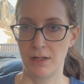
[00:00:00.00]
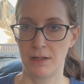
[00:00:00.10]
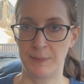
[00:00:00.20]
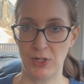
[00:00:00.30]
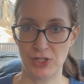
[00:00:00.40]

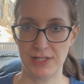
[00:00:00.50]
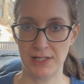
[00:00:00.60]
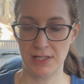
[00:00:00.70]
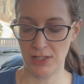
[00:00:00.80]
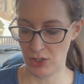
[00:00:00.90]

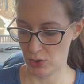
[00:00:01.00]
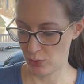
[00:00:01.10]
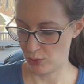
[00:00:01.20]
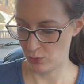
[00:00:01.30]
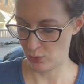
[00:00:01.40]
person
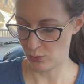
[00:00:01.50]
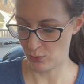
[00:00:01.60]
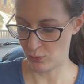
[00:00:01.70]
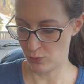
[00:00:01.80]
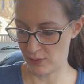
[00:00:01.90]

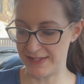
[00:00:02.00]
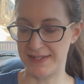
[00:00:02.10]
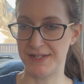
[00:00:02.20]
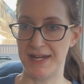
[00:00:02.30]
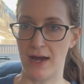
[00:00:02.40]
who, it's
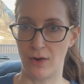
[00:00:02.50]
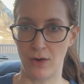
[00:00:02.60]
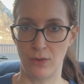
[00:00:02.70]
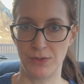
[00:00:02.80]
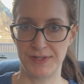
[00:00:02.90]
the
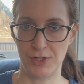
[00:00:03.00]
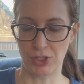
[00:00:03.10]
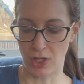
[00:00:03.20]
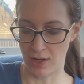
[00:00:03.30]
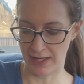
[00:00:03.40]
tarot stitch
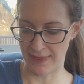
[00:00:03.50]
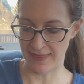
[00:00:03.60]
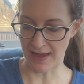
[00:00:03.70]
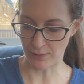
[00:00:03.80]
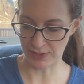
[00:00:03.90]
along, and
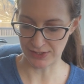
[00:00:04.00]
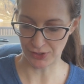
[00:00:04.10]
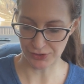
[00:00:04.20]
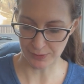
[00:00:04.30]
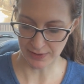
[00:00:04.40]
that one is
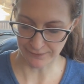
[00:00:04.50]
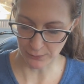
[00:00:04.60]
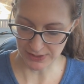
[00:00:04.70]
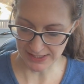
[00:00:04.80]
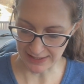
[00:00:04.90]
also on a
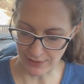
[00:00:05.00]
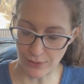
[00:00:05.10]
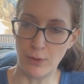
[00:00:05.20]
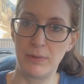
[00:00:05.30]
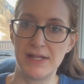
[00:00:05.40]
14 count
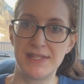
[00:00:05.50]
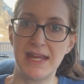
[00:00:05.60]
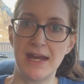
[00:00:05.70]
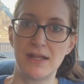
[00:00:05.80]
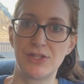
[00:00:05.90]
opalescent
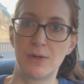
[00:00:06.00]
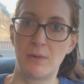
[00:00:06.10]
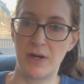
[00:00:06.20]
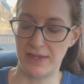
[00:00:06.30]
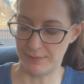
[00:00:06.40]
Ada, so I
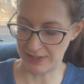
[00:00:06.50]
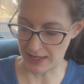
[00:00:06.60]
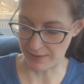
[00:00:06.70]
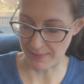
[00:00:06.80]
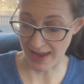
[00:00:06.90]
wanted them to
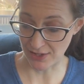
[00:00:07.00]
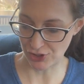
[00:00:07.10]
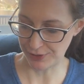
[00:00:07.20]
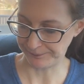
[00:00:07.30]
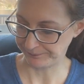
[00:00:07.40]
kind of
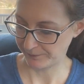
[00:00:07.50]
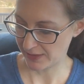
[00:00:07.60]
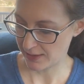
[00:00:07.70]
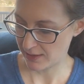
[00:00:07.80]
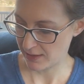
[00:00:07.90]
match.
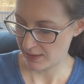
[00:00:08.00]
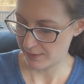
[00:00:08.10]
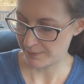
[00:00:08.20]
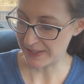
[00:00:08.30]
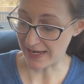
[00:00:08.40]

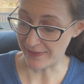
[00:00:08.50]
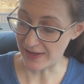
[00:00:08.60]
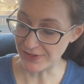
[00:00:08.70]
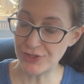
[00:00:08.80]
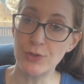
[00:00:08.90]
But yeah,
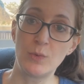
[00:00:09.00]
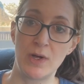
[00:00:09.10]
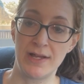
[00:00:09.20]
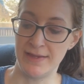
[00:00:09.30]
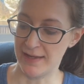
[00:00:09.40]
that's the
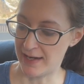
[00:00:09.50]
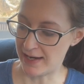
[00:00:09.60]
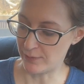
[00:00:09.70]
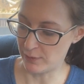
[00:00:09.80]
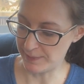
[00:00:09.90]
one that I
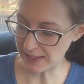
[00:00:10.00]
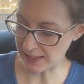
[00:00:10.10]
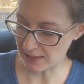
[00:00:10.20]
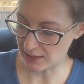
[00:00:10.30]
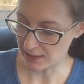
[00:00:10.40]
will
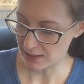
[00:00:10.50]
be